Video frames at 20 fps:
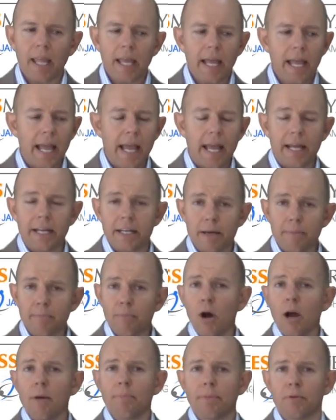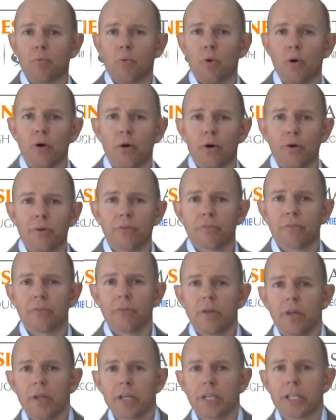And it might be worth,
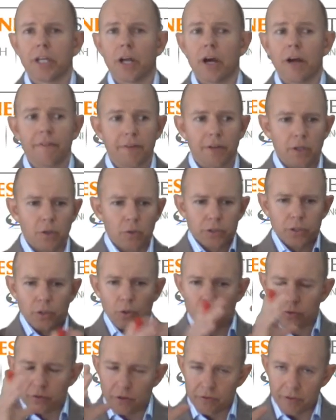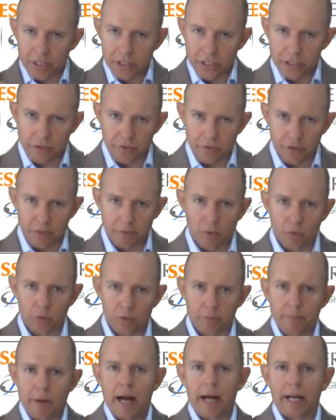if you looked at all the things you've got, all the
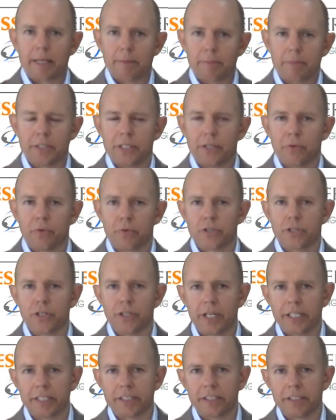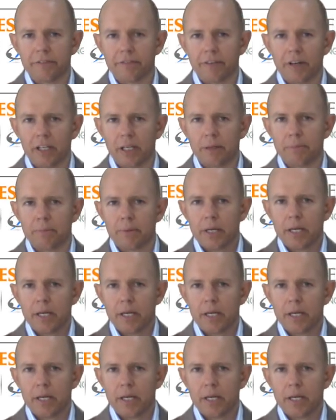marketing materials you need to develop,